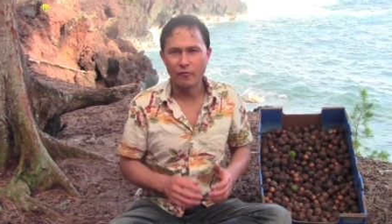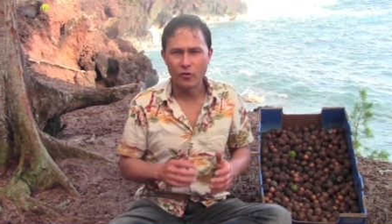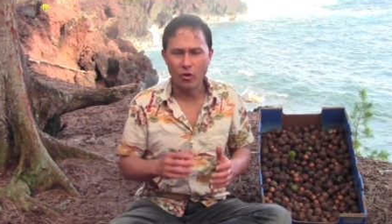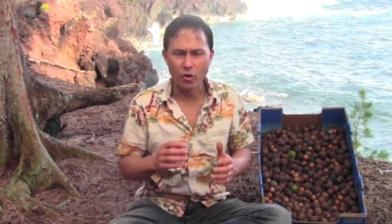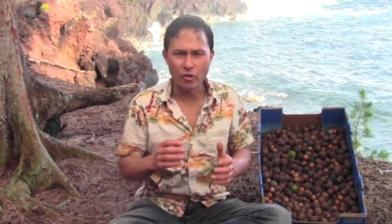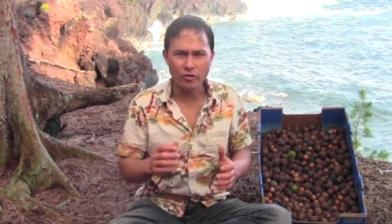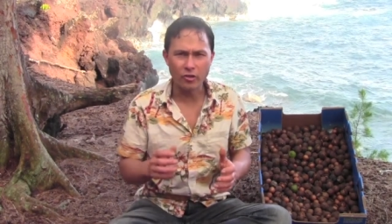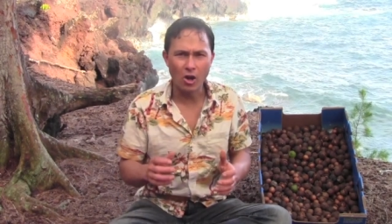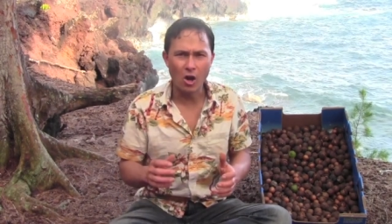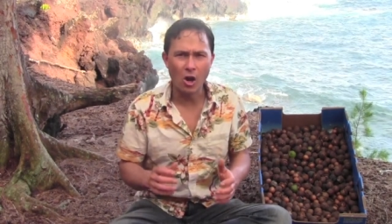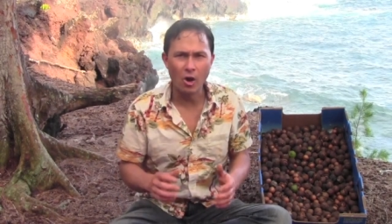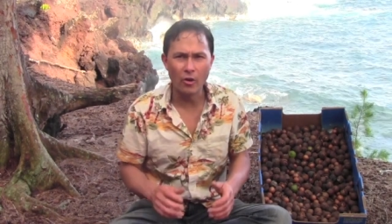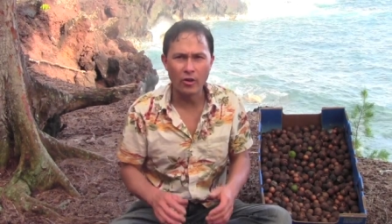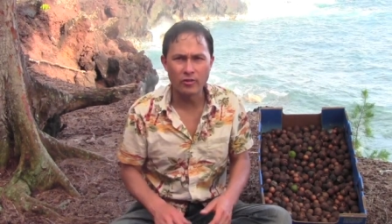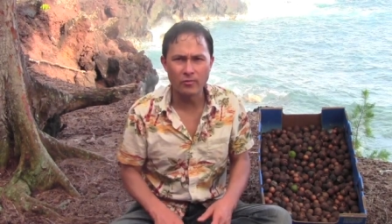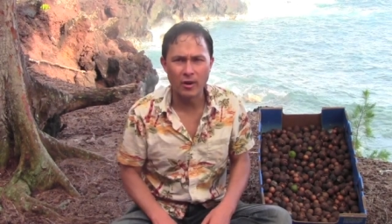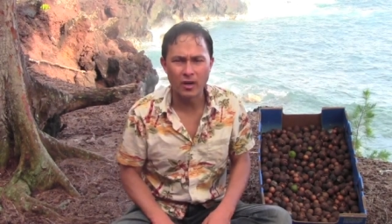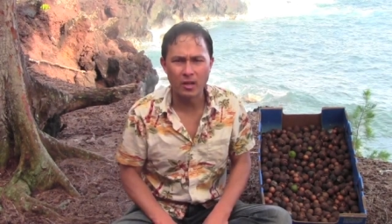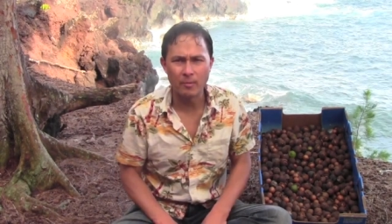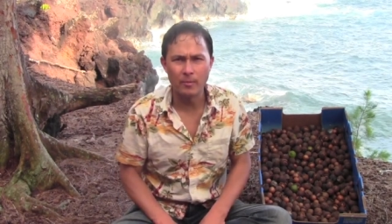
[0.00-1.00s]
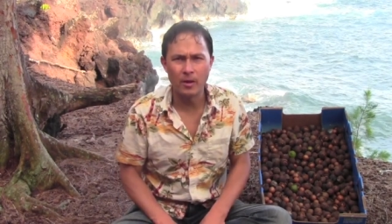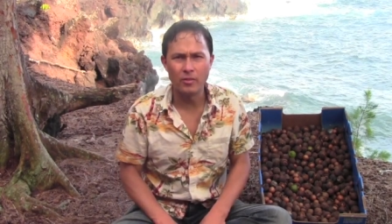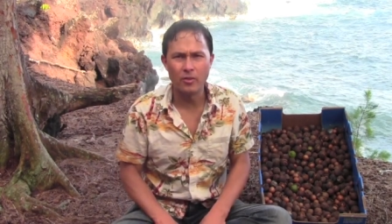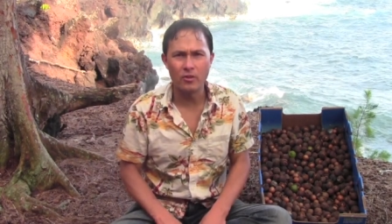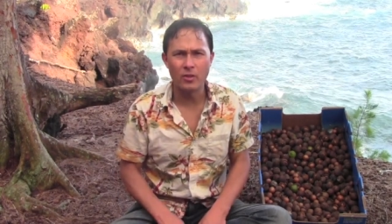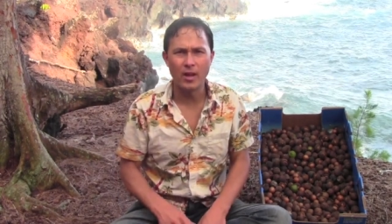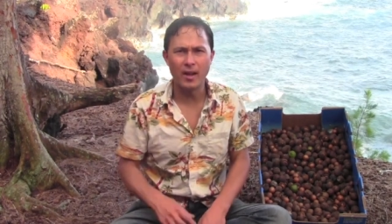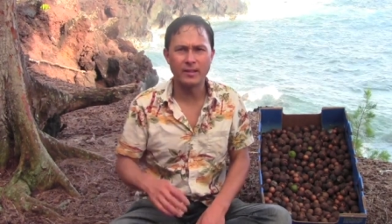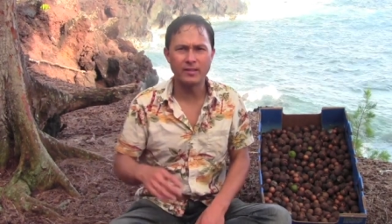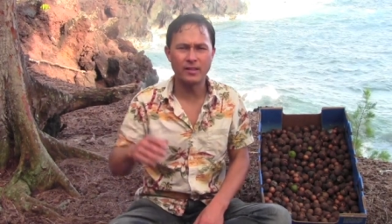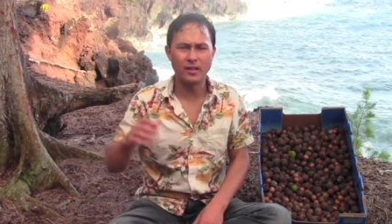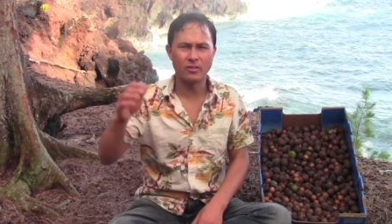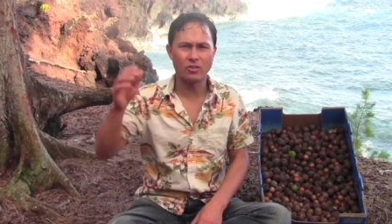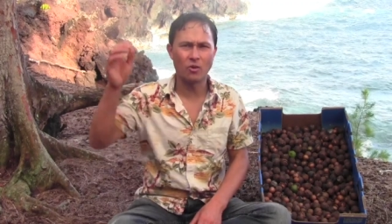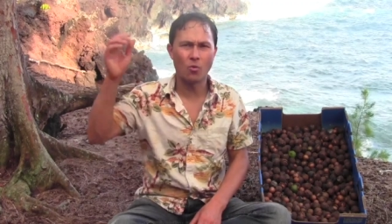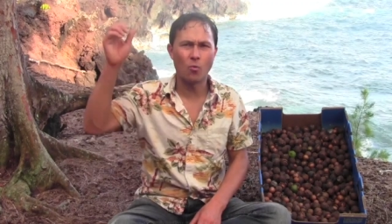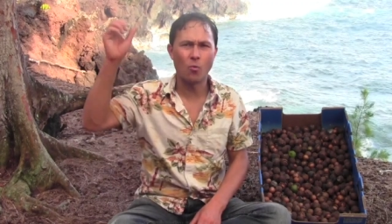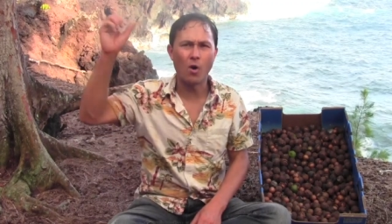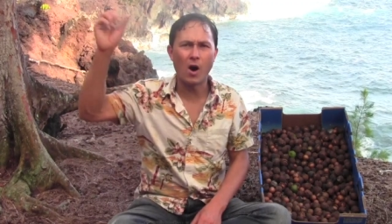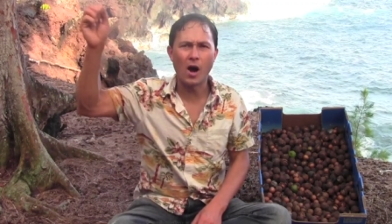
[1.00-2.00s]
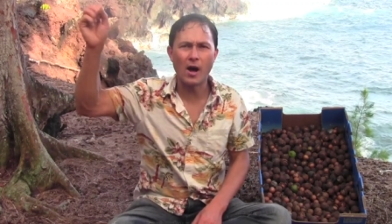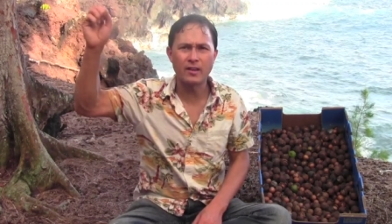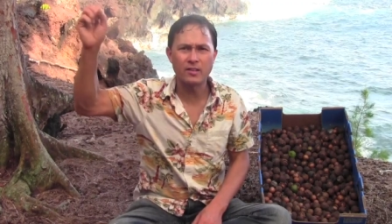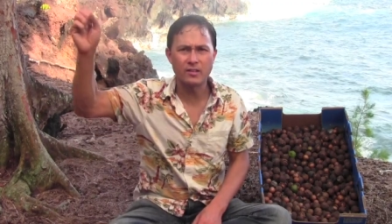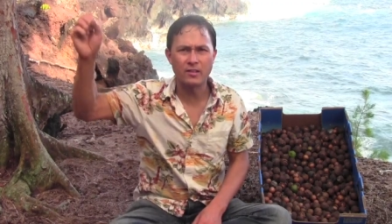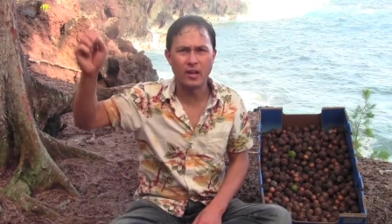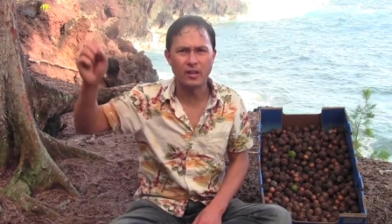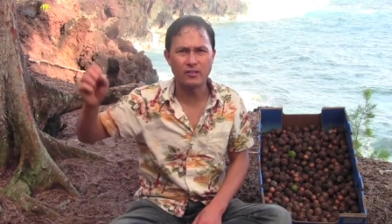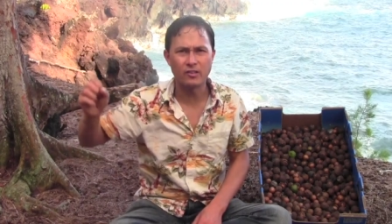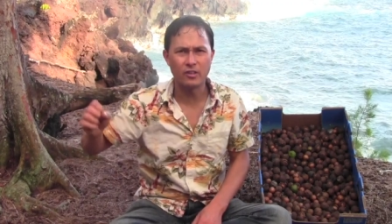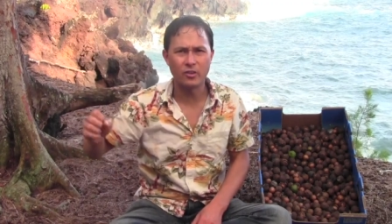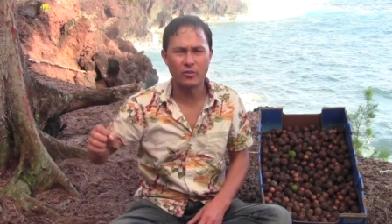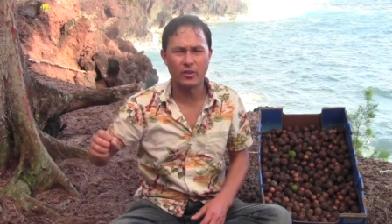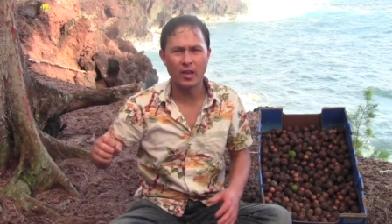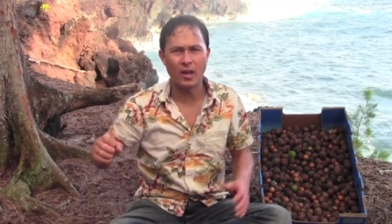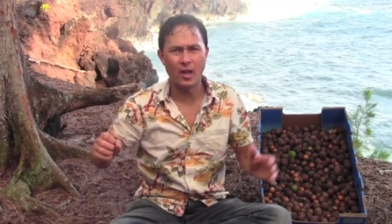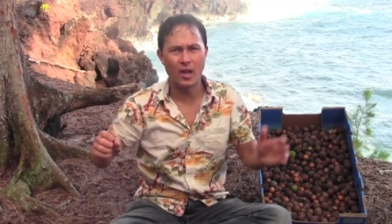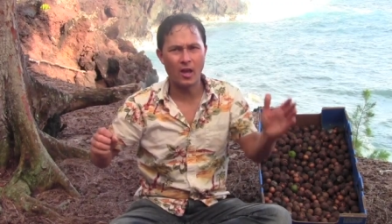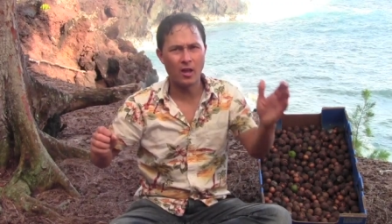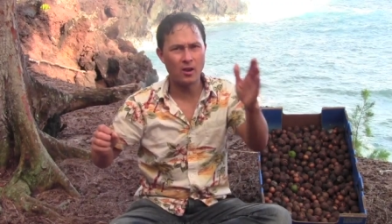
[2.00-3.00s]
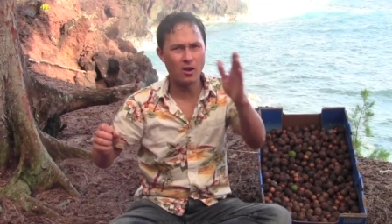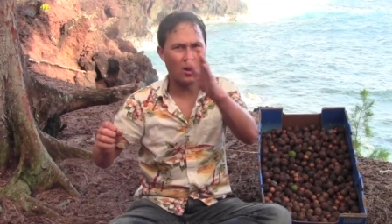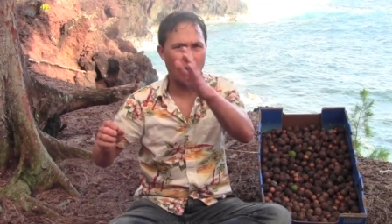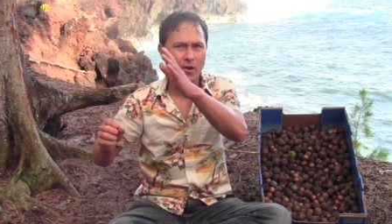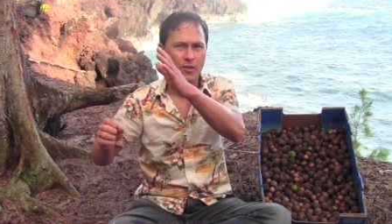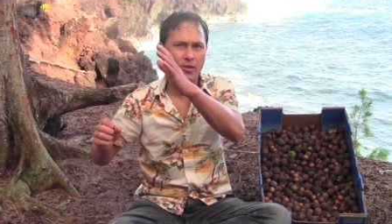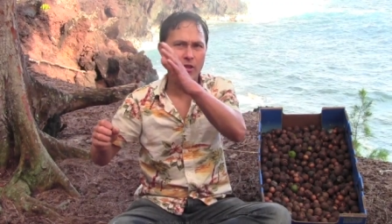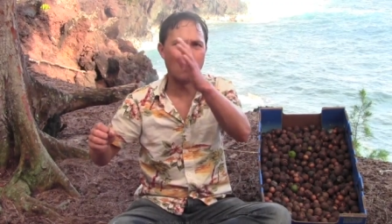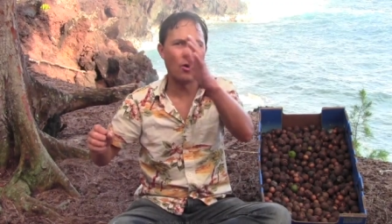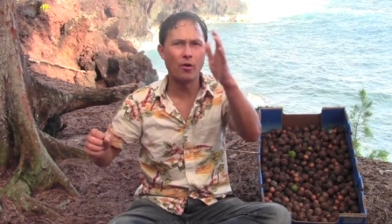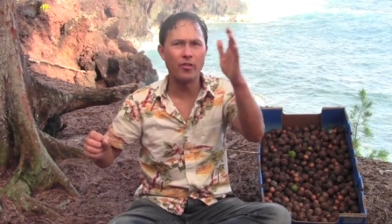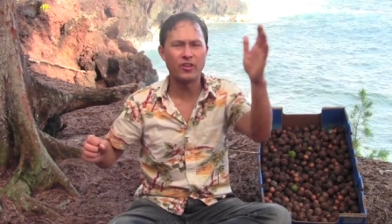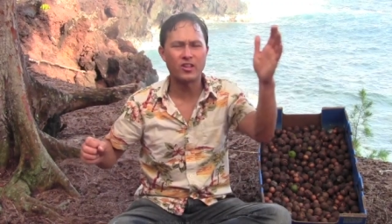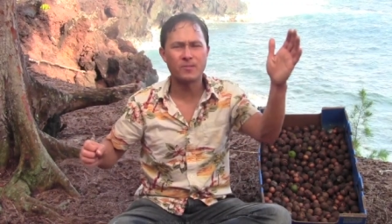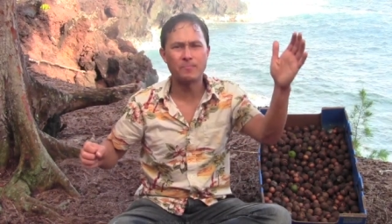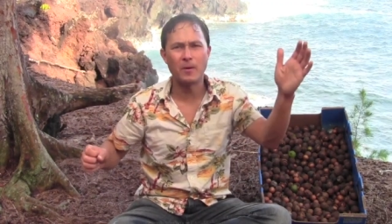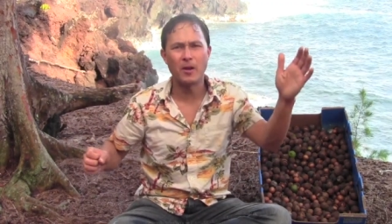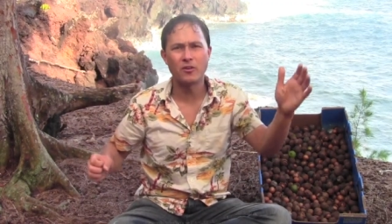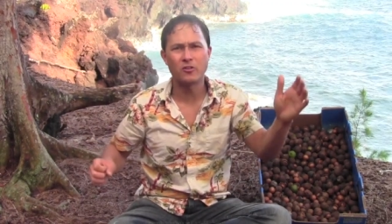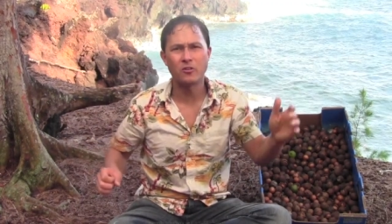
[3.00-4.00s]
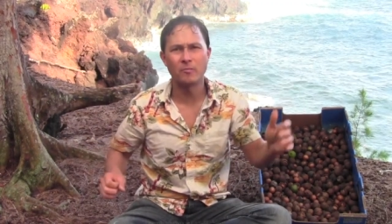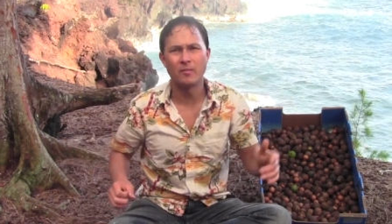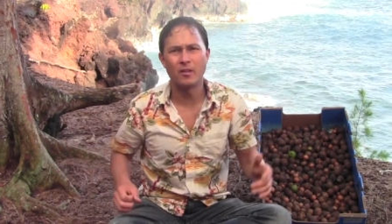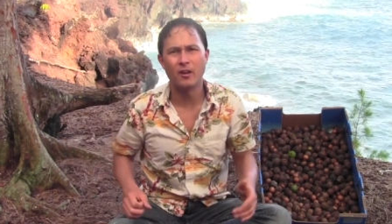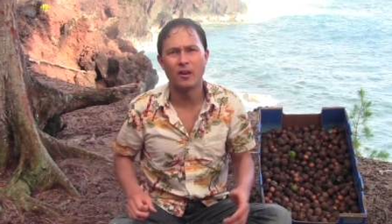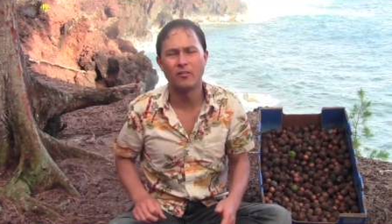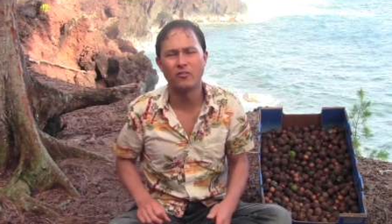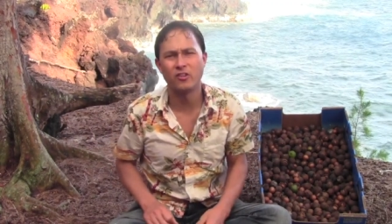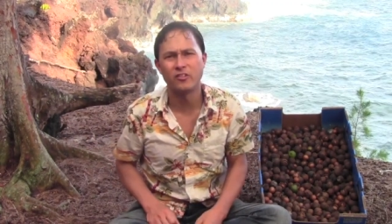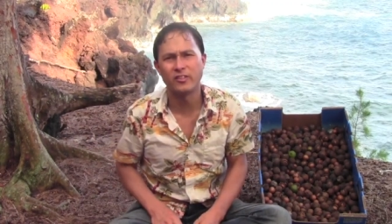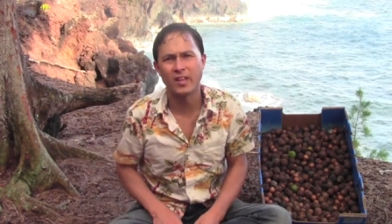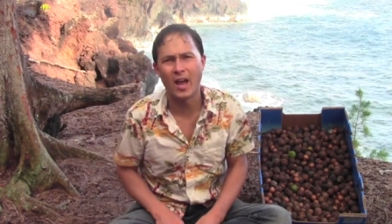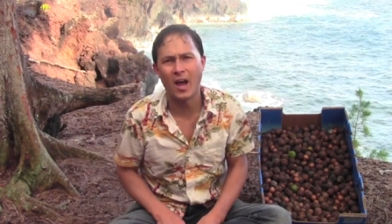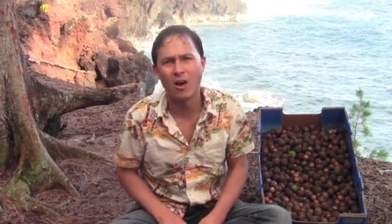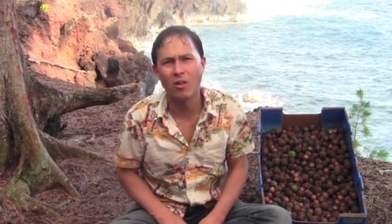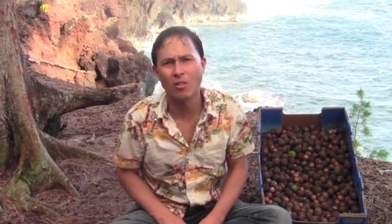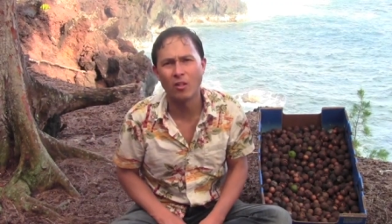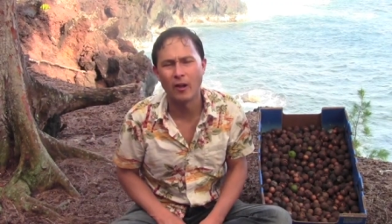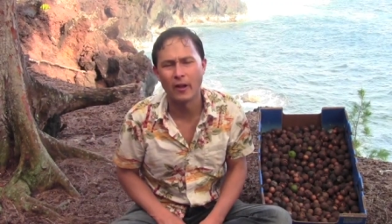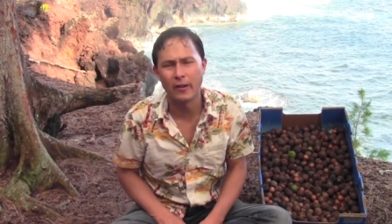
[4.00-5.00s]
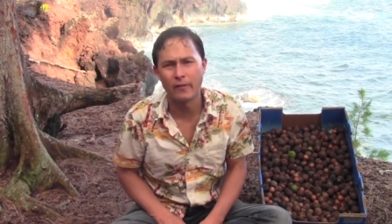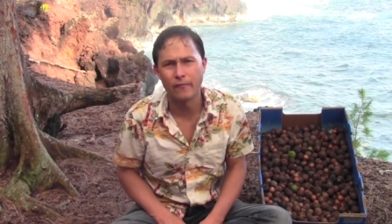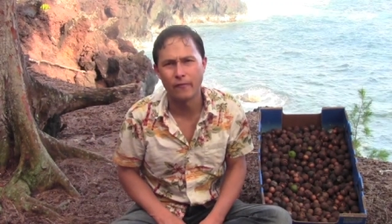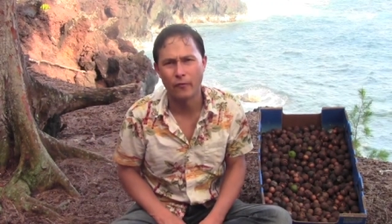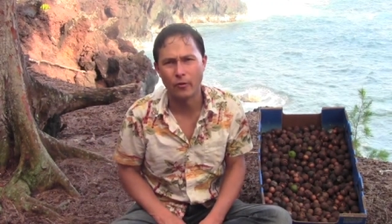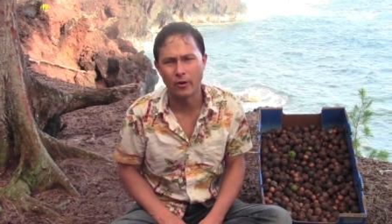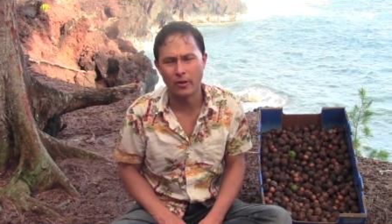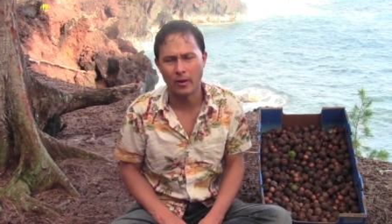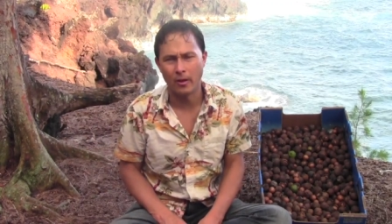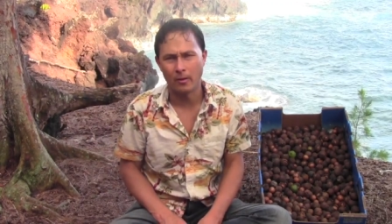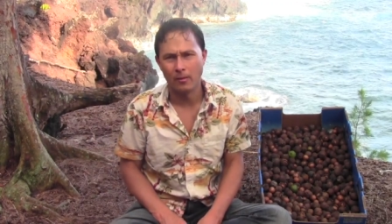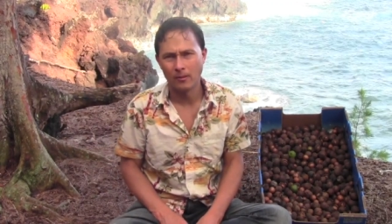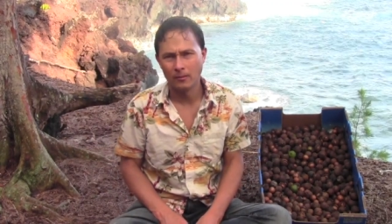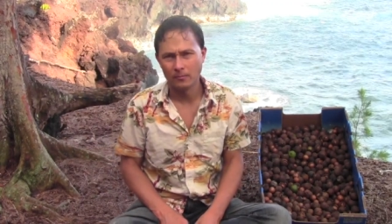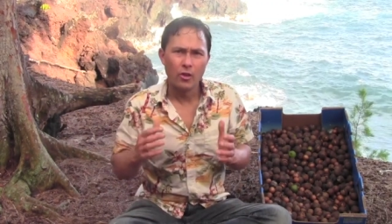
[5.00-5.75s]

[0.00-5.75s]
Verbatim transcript: Of course, I always recommend you guys get the rawest nuts that you can, you know, on the spectrum that I just outlined for you.